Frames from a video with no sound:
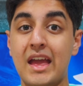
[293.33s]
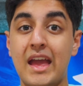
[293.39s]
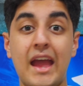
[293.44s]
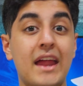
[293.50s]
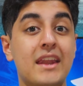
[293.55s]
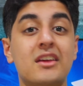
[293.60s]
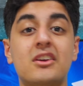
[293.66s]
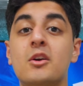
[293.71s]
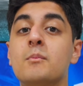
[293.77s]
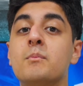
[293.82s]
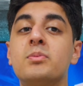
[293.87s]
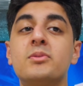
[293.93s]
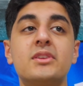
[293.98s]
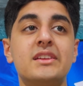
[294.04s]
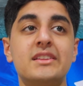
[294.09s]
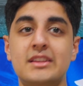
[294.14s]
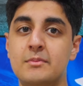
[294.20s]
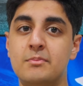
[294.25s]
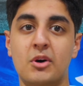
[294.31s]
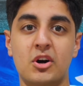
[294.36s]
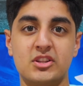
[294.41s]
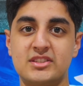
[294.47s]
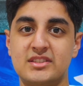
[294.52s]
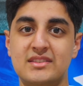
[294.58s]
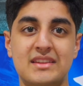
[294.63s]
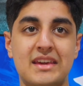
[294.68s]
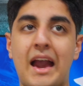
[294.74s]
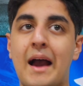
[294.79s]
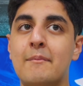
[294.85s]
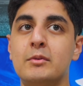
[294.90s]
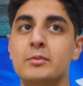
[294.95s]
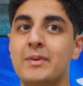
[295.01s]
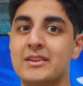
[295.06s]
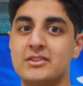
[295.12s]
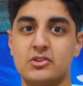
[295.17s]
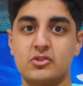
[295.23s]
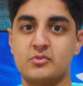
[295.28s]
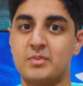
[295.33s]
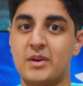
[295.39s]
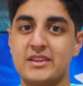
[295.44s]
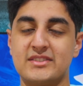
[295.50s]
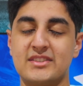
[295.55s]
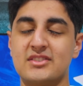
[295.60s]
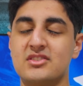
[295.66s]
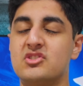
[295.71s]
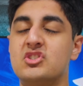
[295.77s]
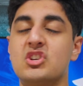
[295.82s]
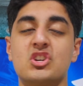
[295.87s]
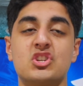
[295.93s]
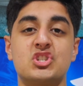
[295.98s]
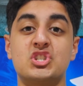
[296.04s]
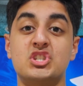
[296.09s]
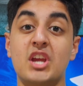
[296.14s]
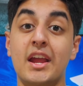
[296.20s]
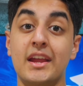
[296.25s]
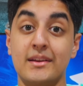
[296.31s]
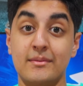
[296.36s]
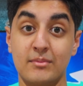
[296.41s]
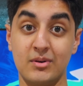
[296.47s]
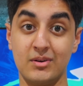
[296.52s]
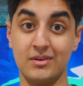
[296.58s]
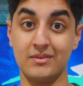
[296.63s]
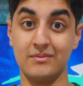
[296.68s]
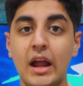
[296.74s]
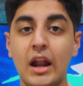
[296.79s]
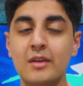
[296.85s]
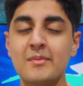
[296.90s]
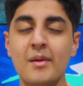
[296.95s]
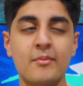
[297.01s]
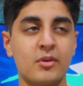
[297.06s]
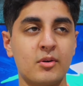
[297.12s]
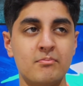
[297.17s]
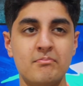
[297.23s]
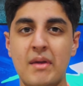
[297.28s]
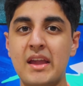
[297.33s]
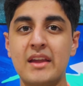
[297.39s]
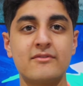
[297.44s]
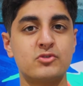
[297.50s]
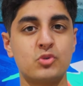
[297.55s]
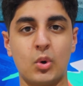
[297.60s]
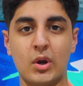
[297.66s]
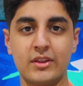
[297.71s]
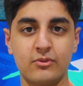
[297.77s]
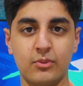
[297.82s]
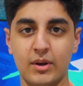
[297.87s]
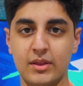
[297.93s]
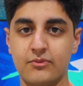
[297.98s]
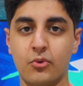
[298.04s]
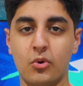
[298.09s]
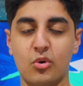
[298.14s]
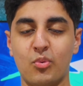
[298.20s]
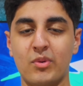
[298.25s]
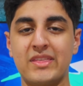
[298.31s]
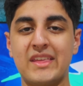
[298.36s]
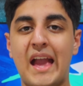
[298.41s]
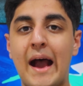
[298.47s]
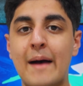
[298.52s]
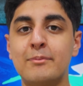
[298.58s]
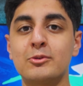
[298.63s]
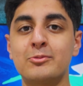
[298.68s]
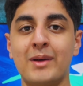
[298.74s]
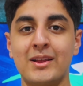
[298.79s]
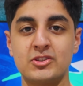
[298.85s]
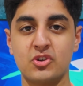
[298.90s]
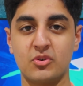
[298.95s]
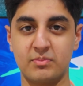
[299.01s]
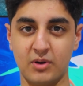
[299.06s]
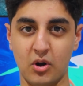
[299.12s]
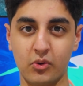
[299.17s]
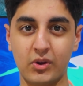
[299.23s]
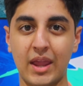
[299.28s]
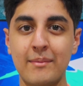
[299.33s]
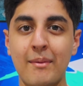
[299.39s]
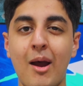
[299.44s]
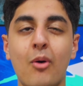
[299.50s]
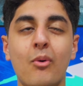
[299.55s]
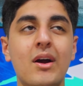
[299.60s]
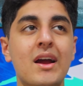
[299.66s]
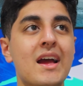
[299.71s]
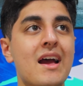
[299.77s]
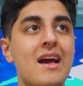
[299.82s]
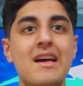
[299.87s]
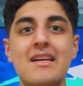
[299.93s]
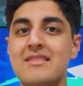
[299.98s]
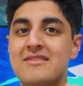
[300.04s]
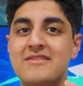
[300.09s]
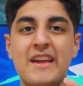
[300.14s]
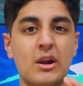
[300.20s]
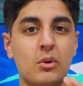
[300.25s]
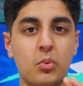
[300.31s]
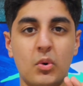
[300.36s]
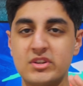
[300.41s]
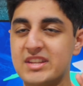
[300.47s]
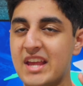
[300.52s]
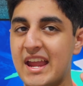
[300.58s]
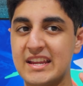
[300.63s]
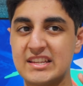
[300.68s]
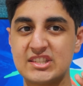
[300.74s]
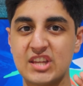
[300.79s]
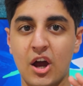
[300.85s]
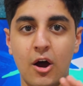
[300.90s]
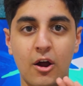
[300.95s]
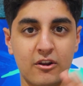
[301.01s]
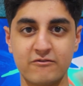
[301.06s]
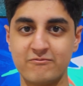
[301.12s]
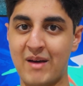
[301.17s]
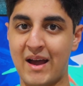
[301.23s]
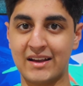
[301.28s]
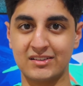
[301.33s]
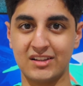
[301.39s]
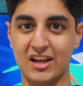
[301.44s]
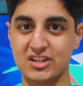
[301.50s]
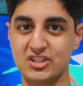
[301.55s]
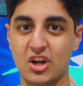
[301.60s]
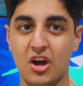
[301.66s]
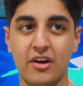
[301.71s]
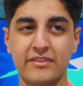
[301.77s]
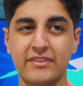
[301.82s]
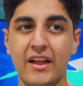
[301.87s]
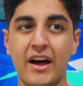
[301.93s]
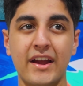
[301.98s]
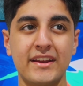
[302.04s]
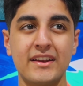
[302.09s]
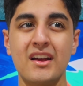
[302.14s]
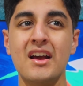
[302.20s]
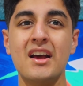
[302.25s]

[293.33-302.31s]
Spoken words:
And it completely puts the Apple Pencil's prices to shame. I remember May of 2024 when the Apple Pencil Pro came out, there was a ton of backlash online.